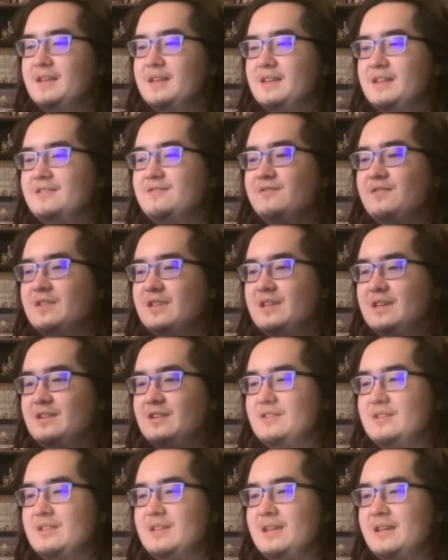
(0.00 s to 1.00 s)
This is really
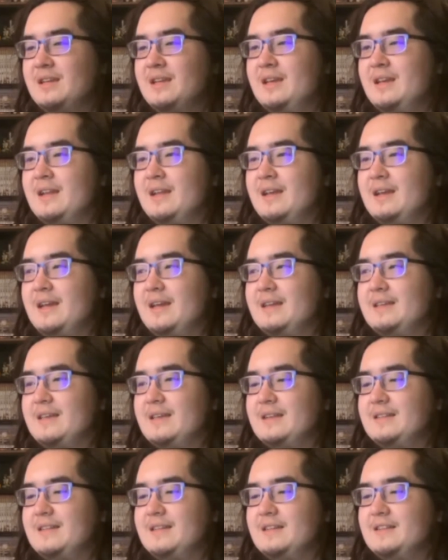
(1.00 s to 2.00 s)
interesting, and I
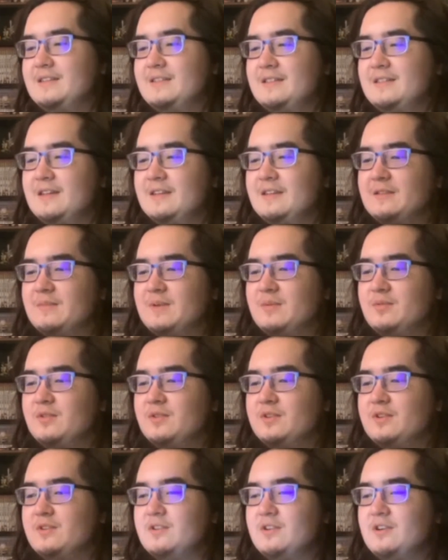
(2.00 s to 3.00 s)
guess I could see how some people are
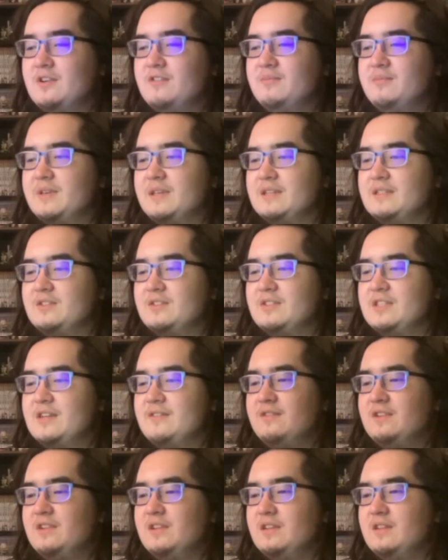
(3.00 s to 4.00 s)
turned off, because there's
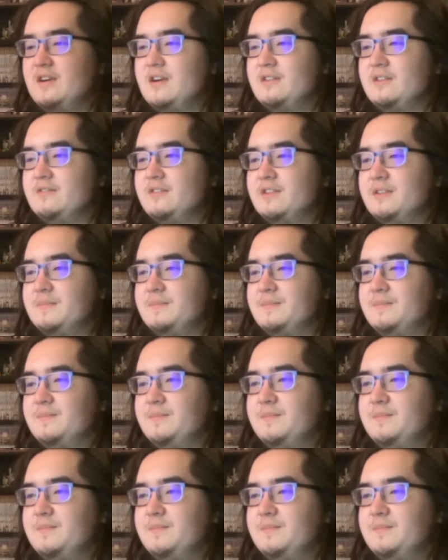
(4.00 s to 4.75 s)
definitely a lot of